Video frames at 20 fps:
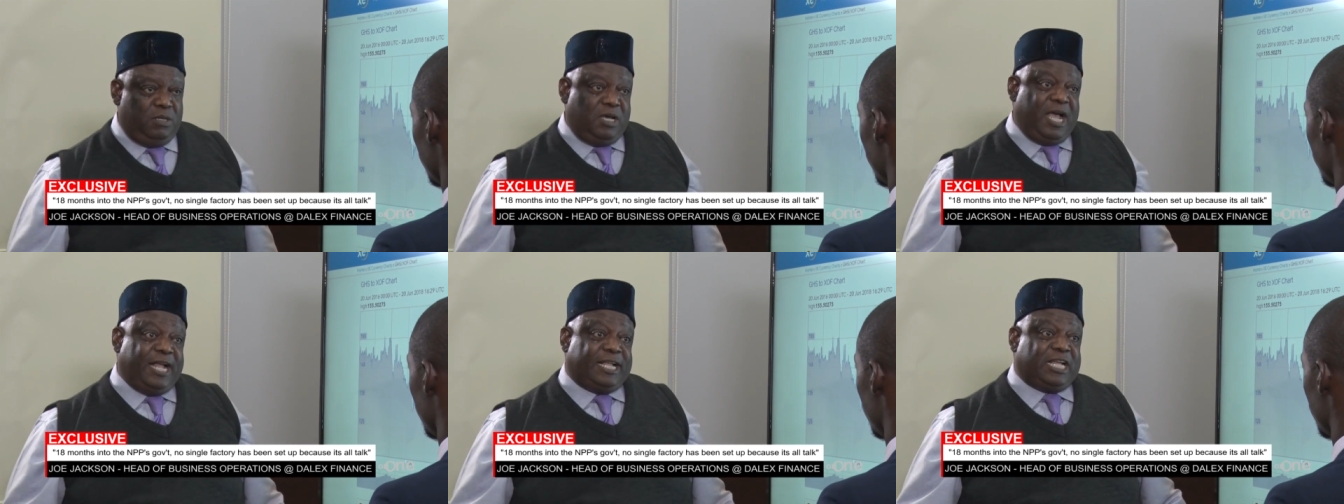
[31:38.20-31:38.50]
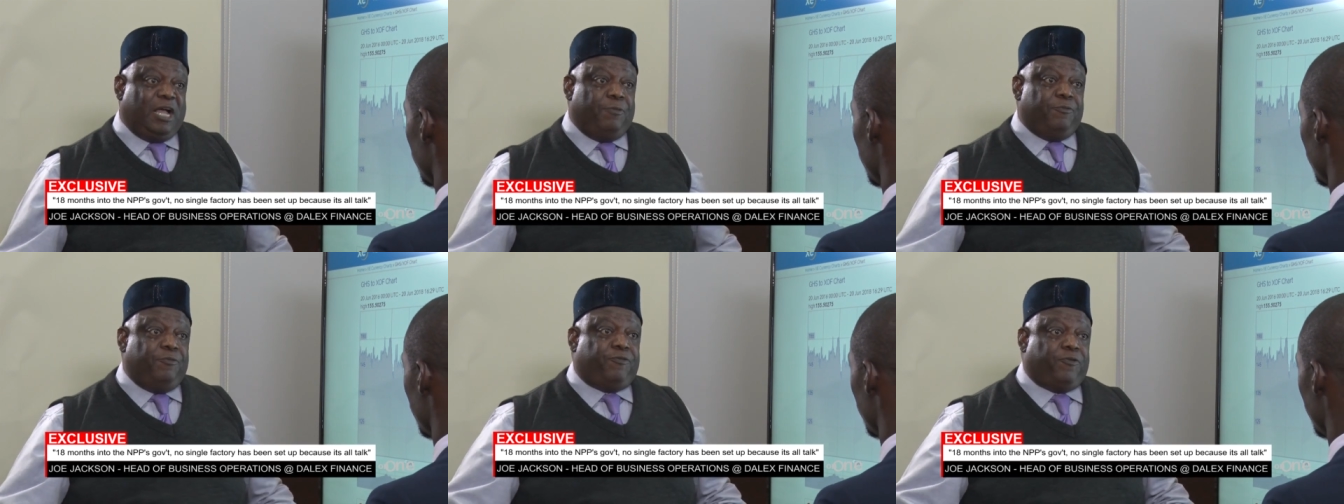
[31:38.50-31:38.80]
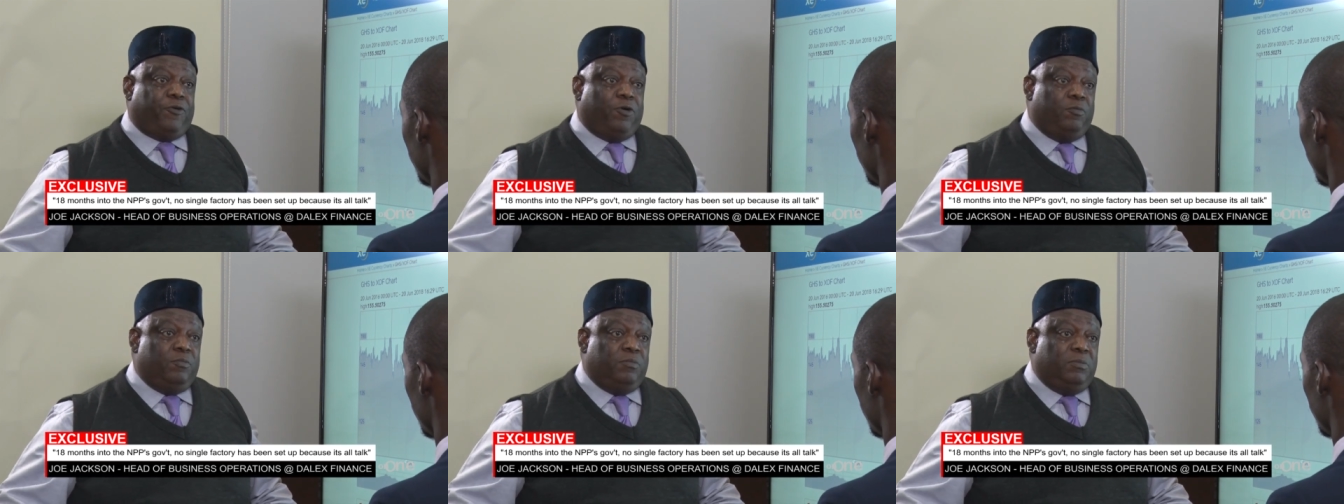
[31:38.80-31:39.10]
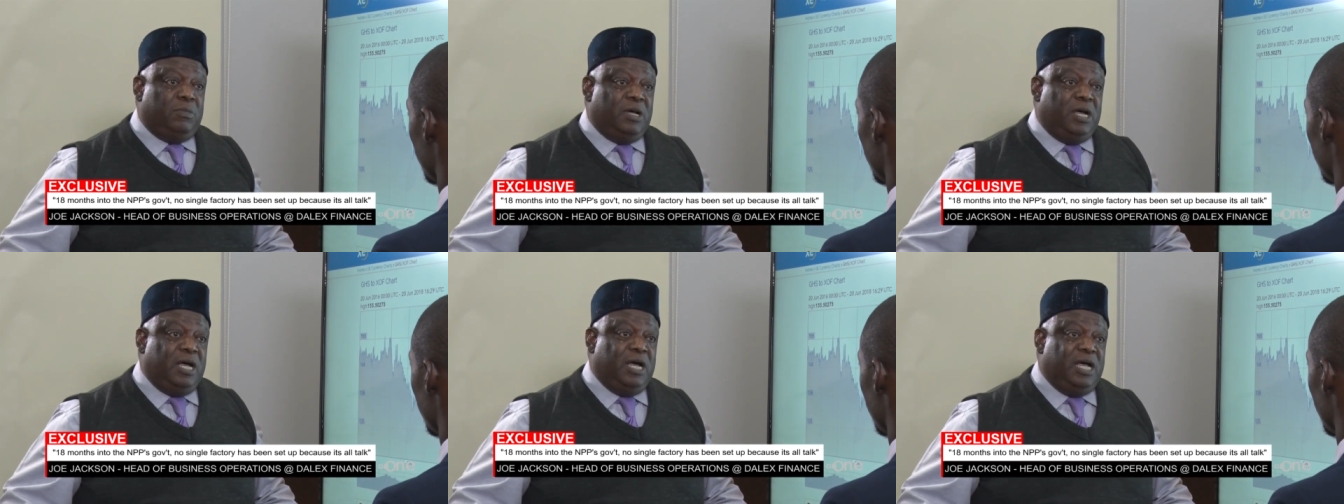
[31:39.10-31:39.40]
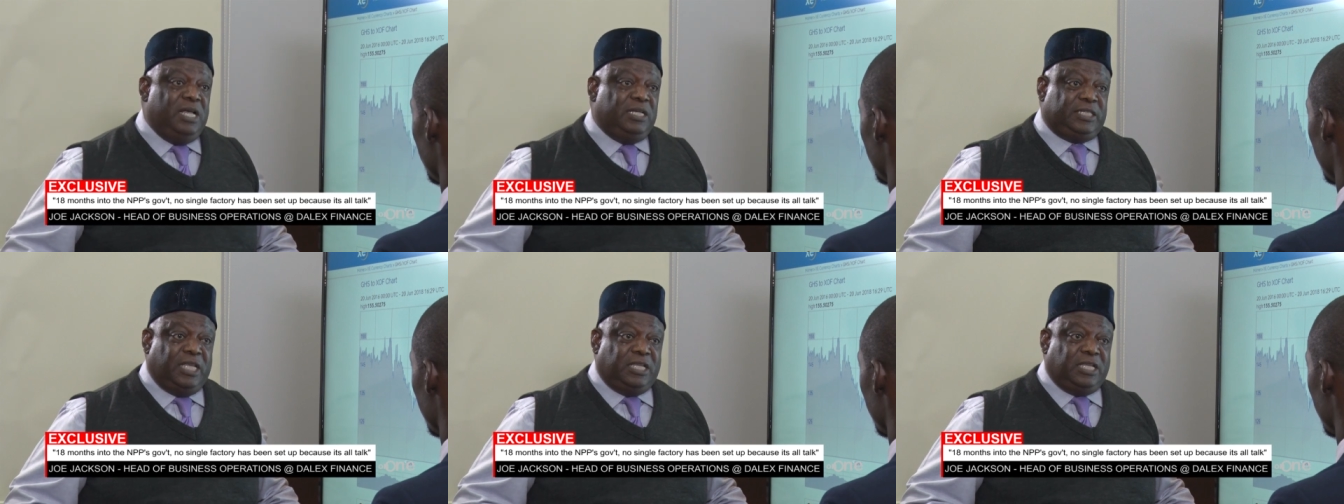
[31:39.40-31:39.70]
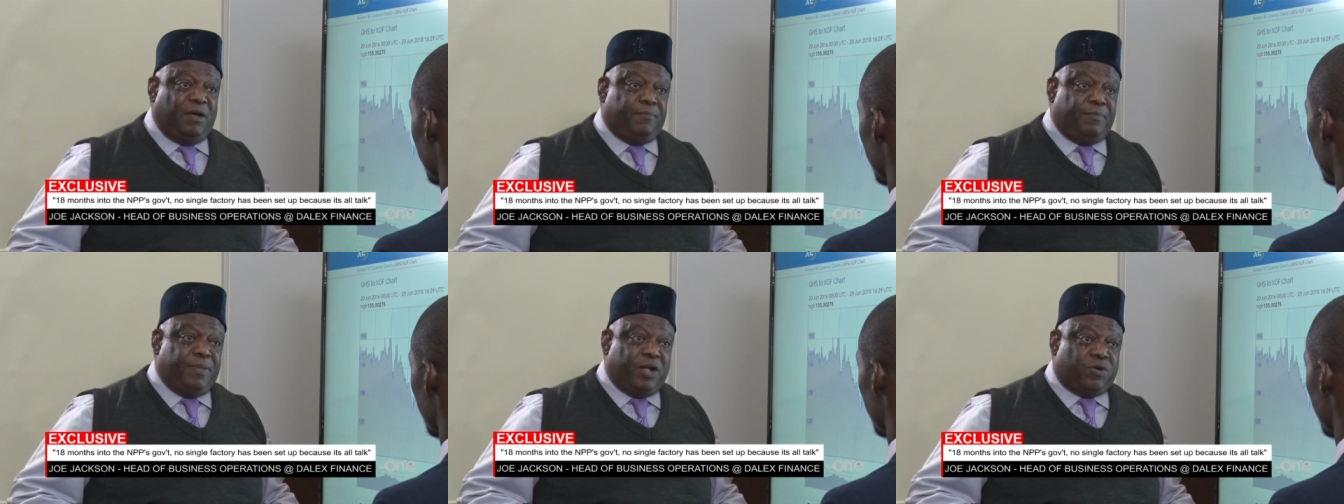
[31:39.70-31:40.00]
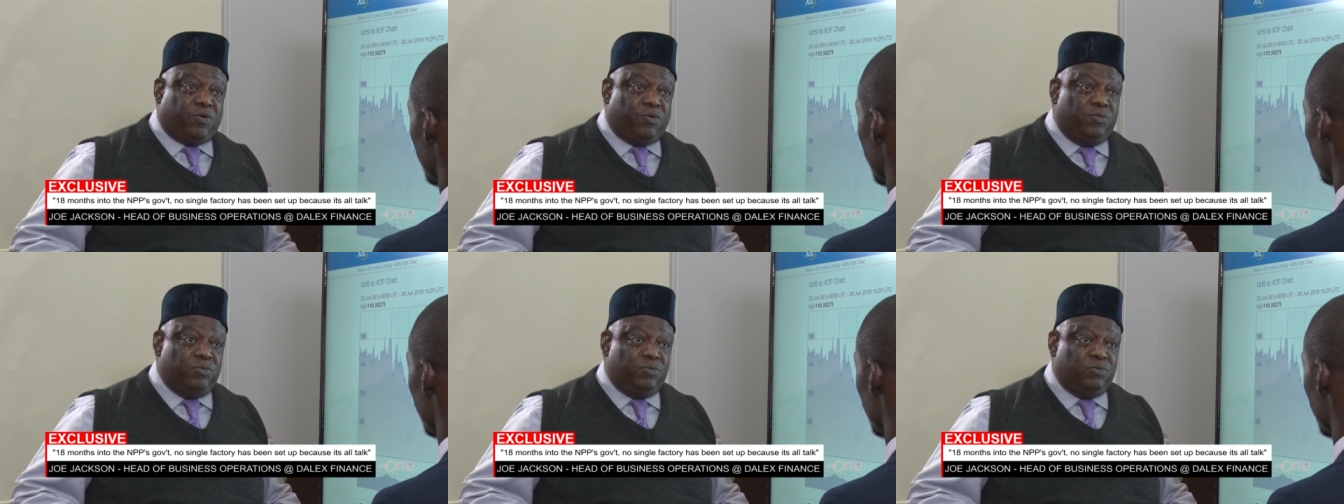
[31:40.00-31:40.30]
I come from Senya
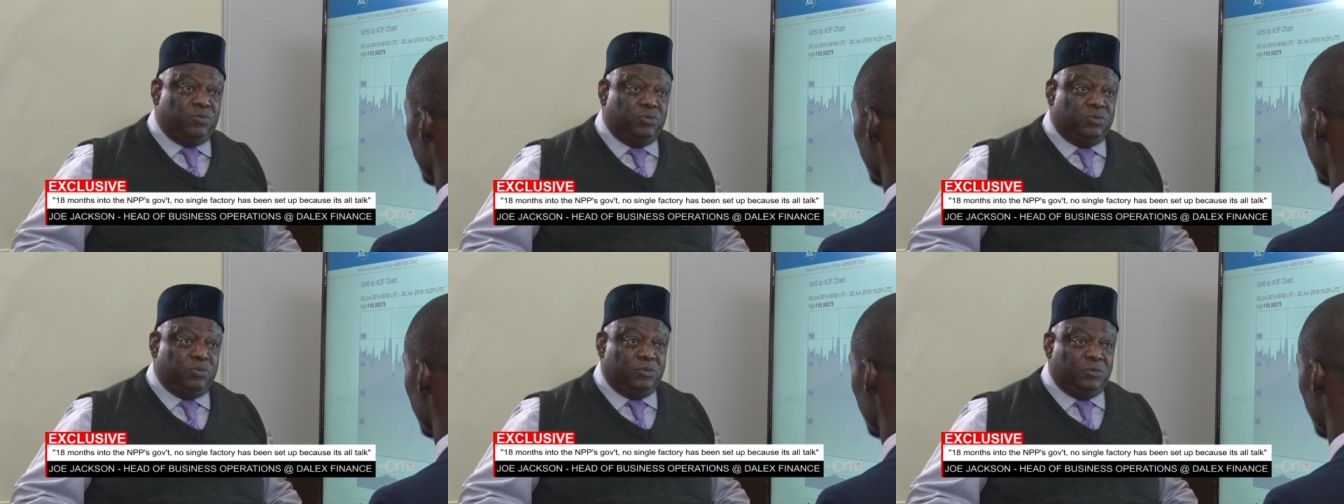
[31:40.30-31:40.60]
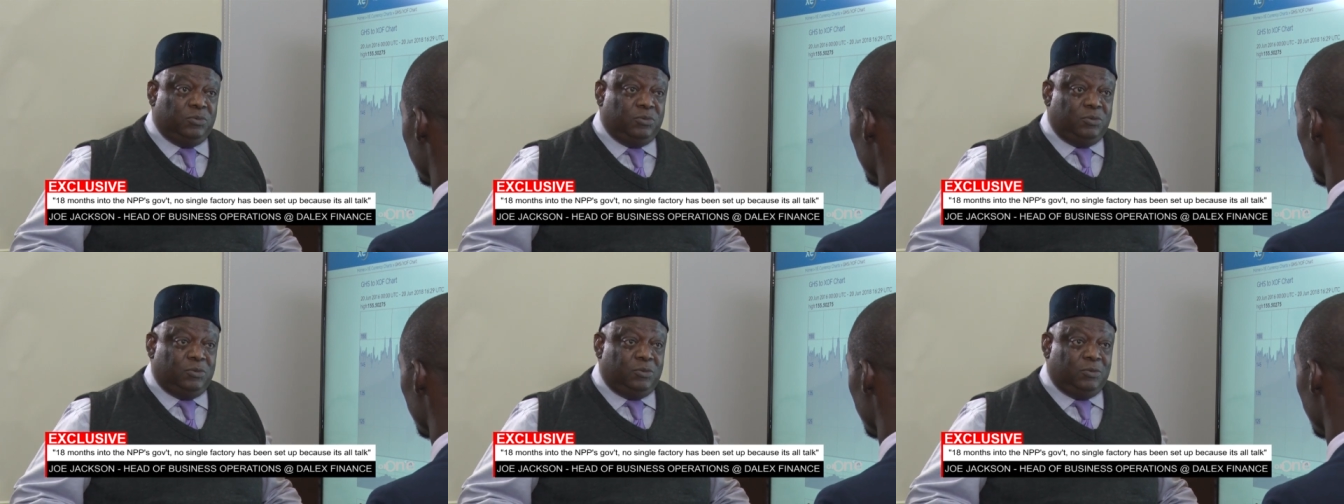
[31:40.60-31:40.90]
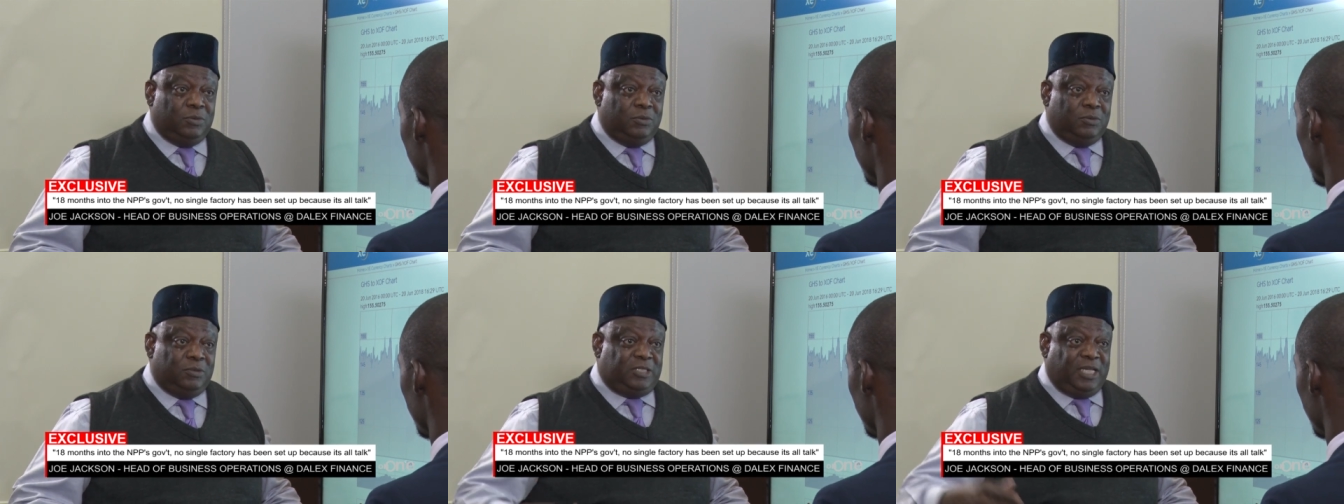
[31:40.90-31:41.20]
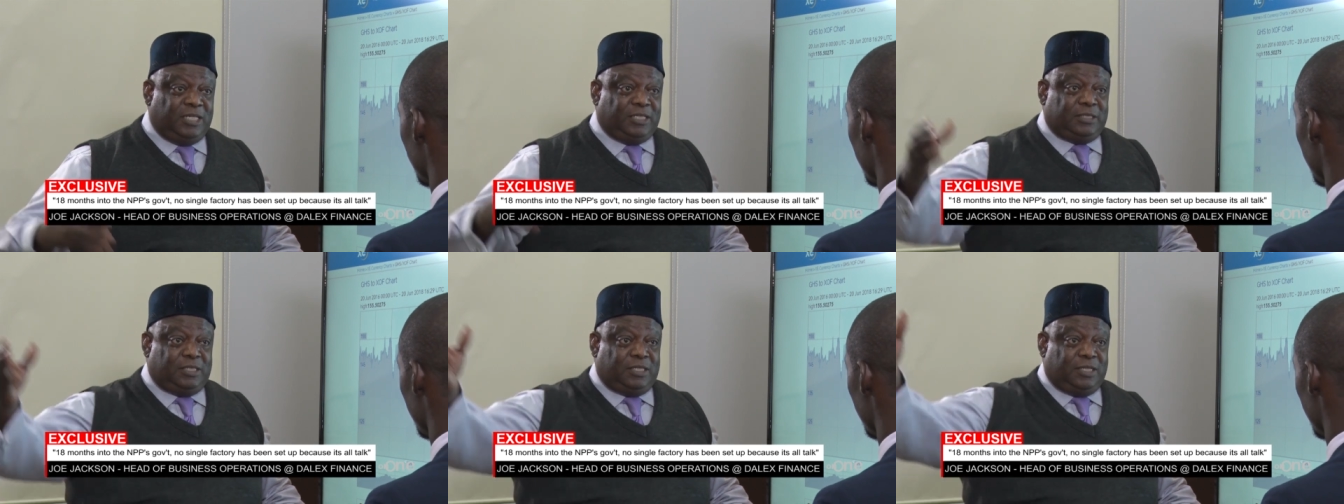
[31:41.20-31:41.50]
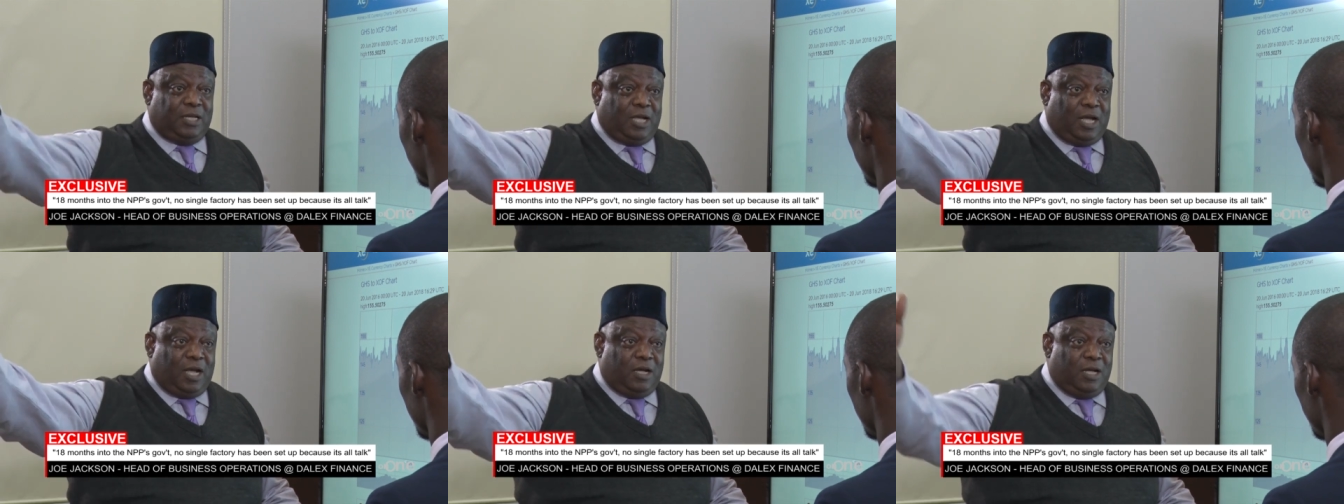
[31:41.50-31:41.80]
Breku, just